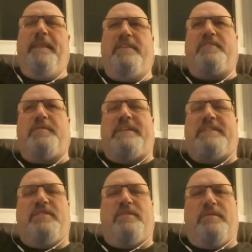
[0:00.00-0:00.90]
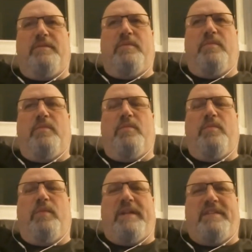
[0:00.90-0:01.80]
So wait,
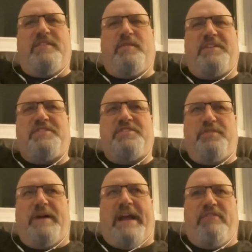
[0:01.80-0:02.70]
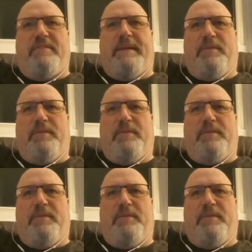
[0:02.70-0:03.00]
what is the question? Do I remember?